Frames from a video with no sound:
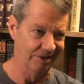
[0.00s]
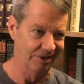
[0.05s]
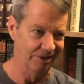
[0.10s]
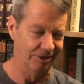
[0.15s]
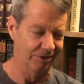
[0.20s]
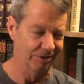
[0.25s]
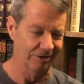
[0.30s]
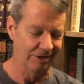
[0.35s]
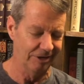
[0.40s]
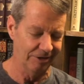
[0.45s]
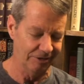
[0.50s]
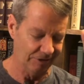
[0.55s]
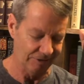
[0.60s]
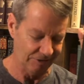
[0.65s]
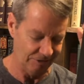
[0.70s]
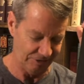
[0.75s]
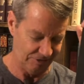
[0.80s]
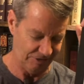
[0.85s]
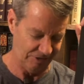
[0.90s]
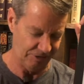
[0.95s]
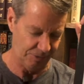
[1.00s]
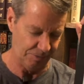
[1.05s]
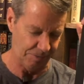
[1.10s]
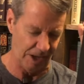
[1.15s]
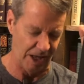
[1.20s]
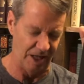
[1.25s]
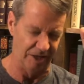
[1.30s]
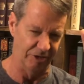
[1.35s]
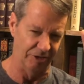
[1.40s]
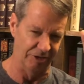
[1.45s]
You know, he just it just
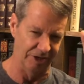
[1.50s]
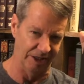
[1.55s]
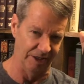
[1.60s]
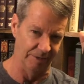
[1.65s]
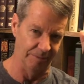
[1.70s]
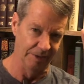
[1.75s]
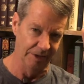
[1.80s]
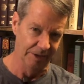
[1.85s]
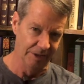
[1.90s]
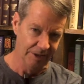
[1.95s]
bothered him.